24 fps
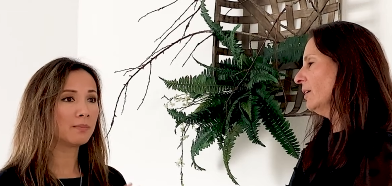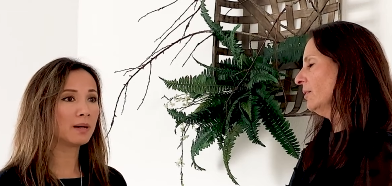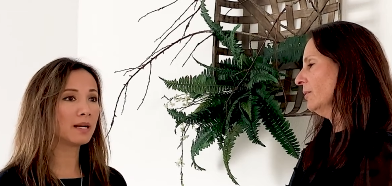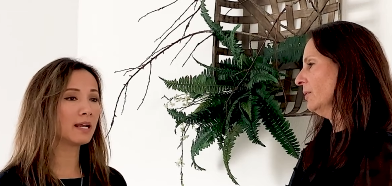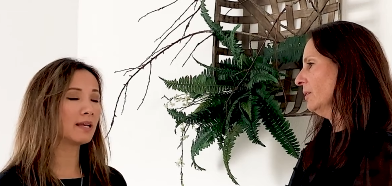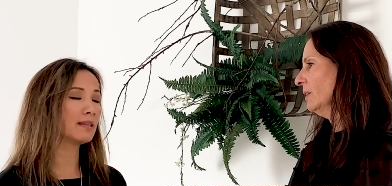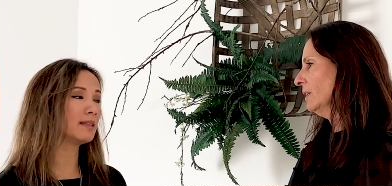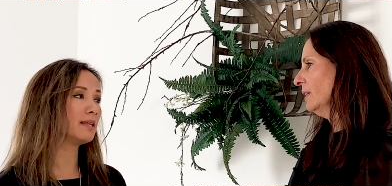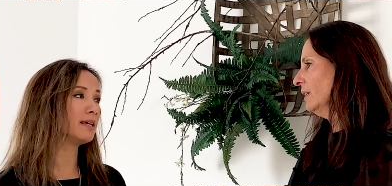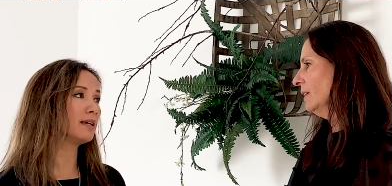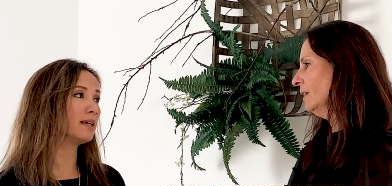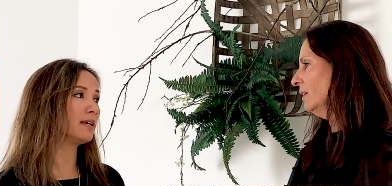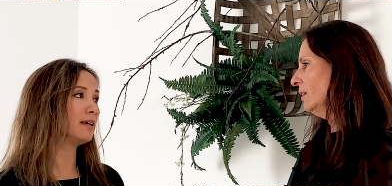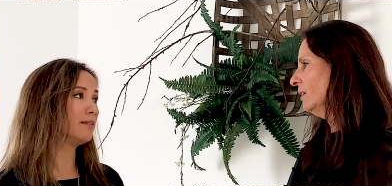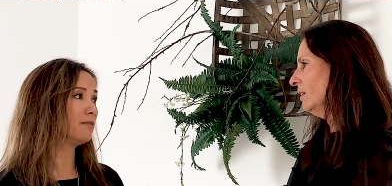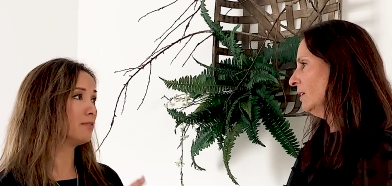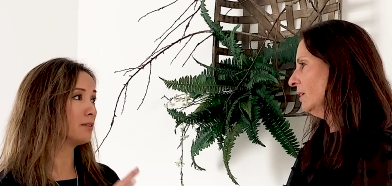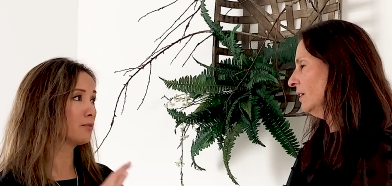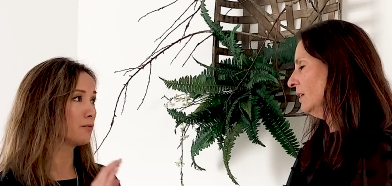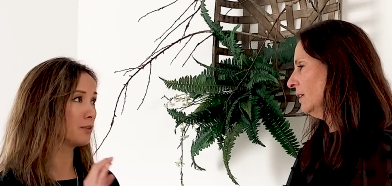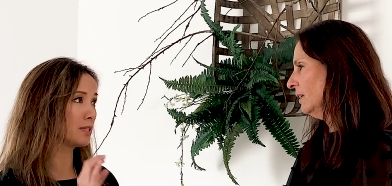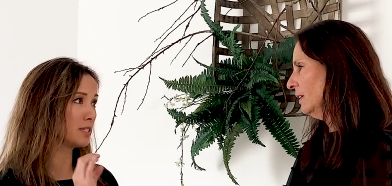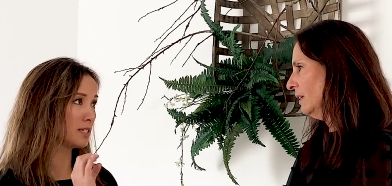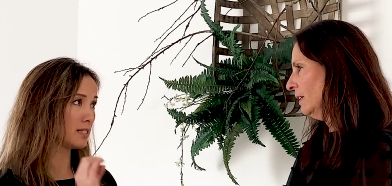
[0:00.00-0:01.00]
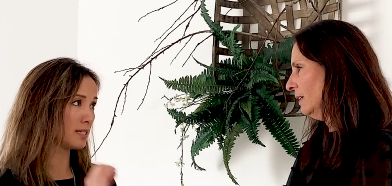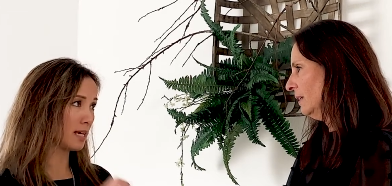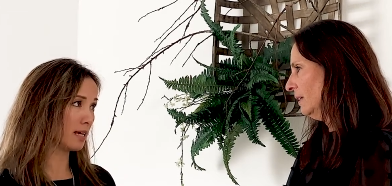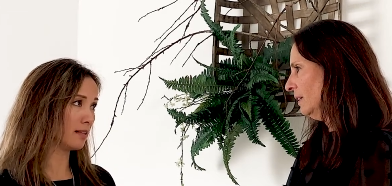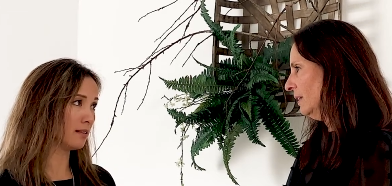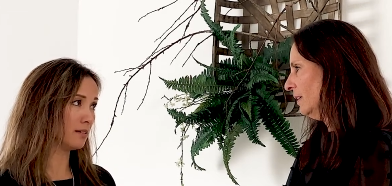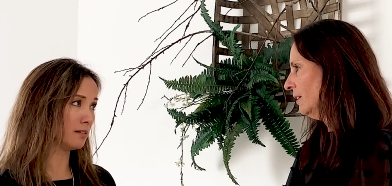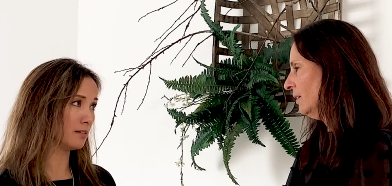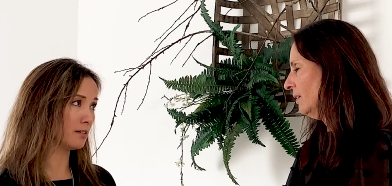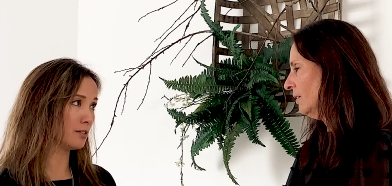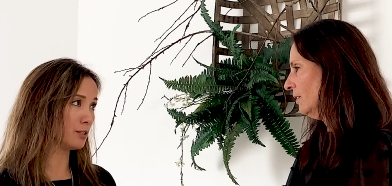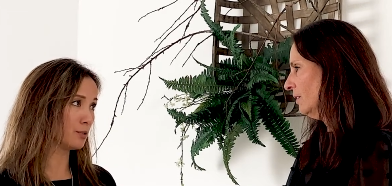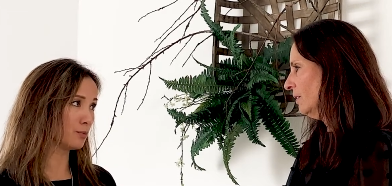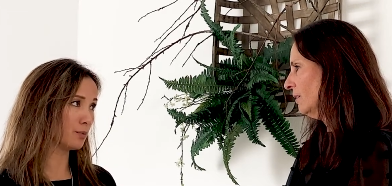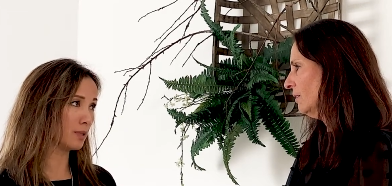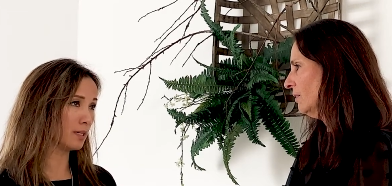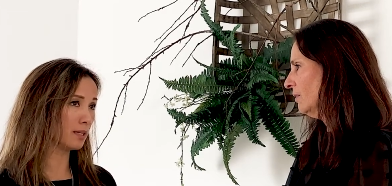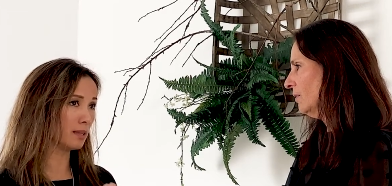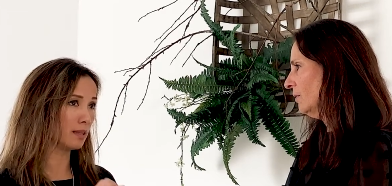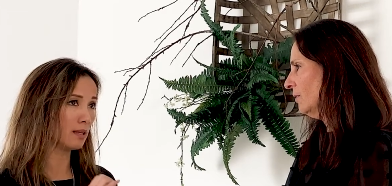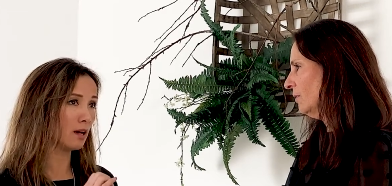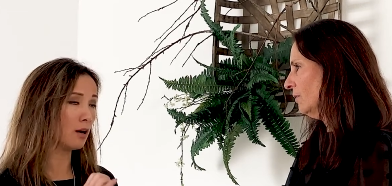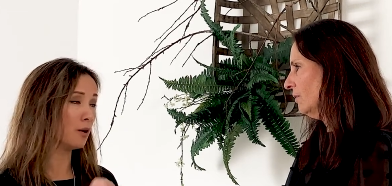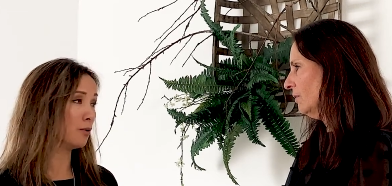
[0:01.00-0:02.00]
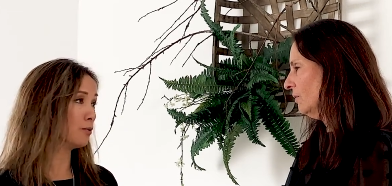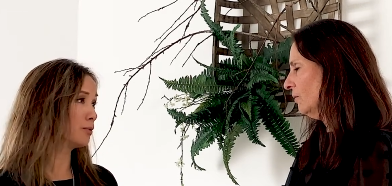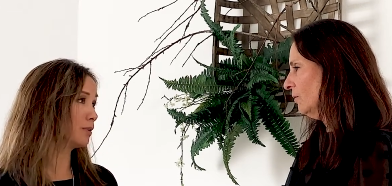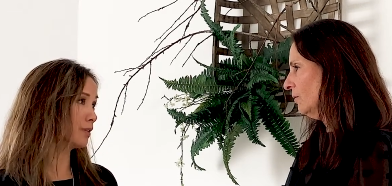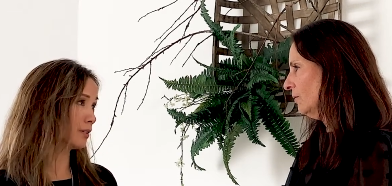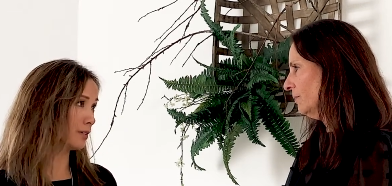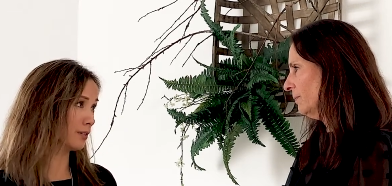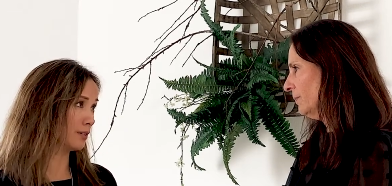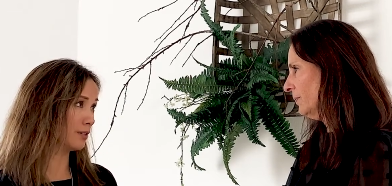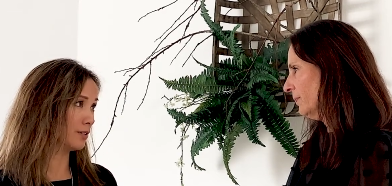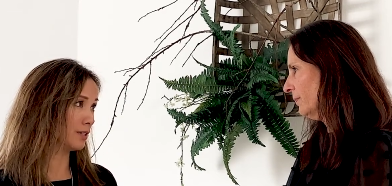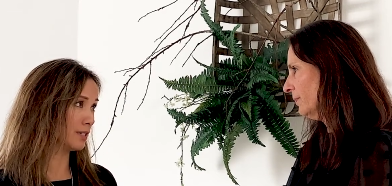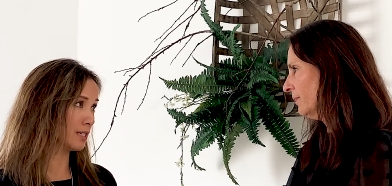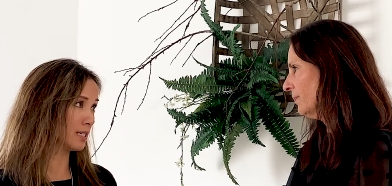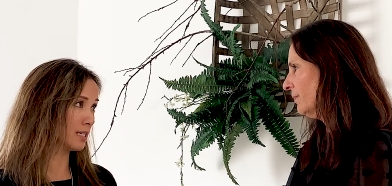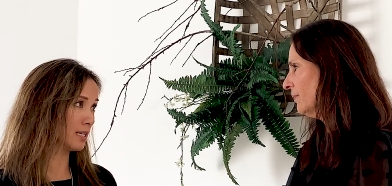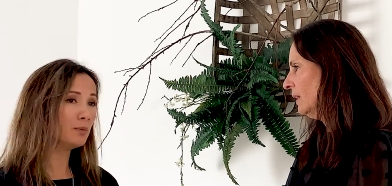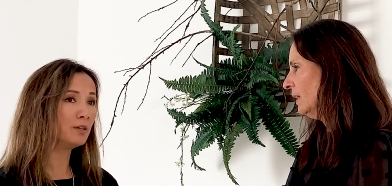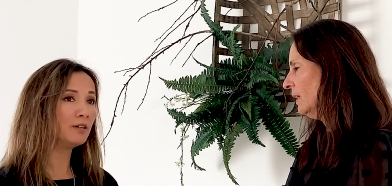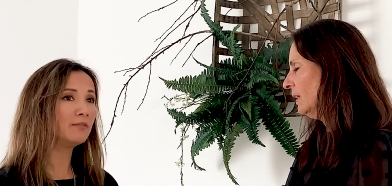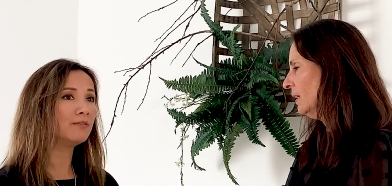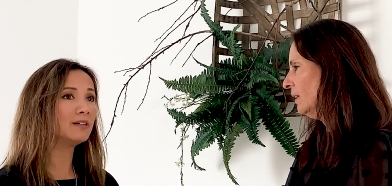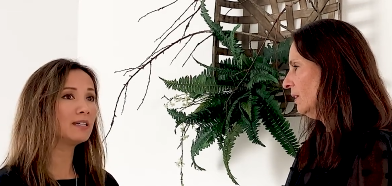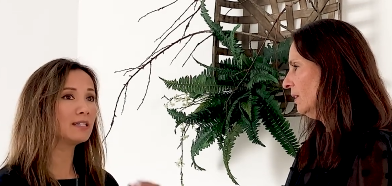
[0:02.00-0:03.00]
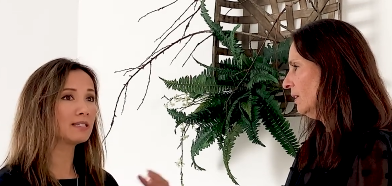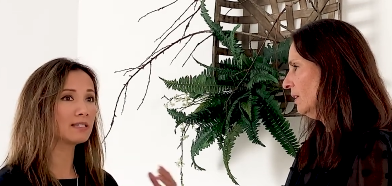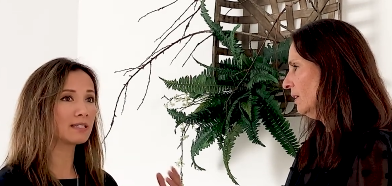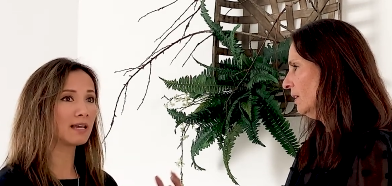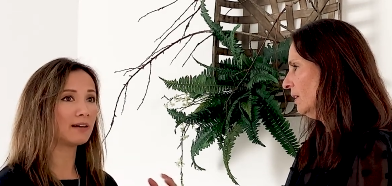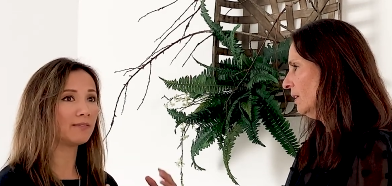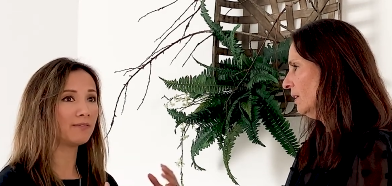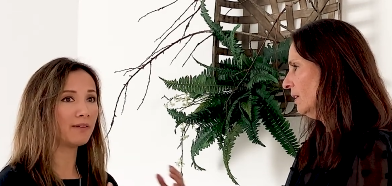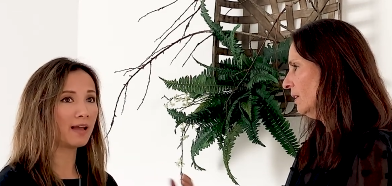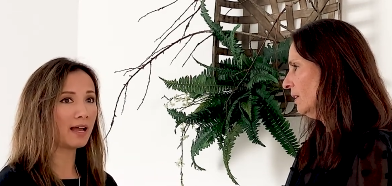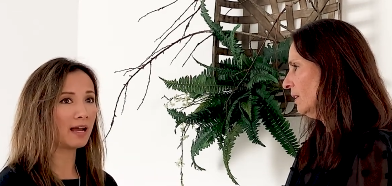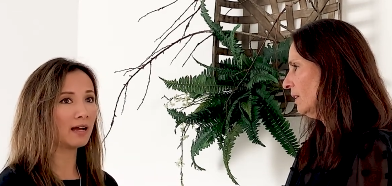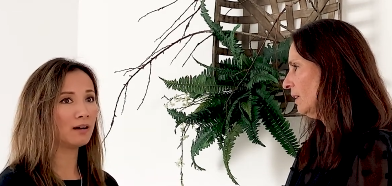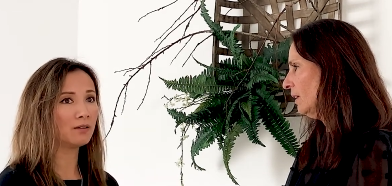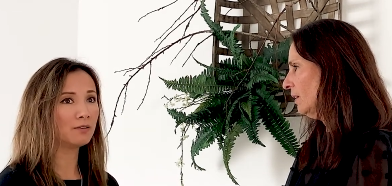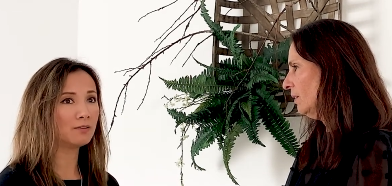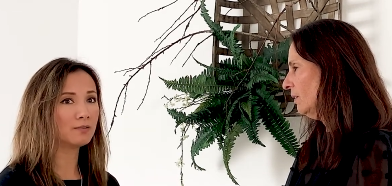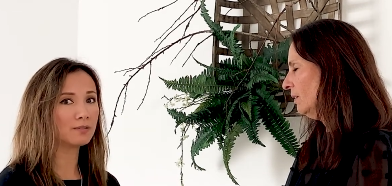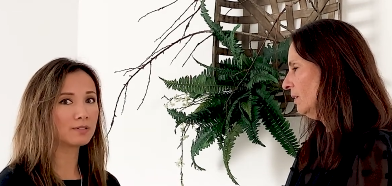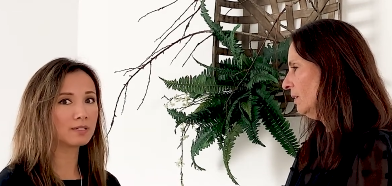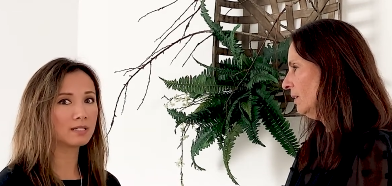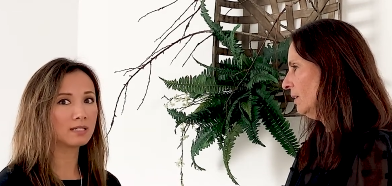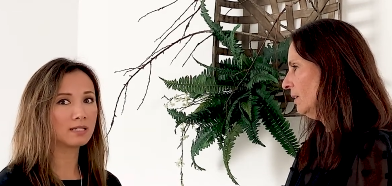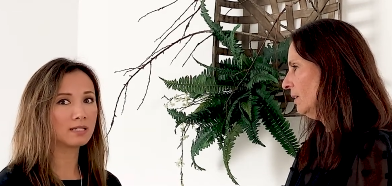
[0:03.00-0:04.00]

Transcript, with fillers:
Speaker 1: But I think even with sellers, with owners, moving stuff out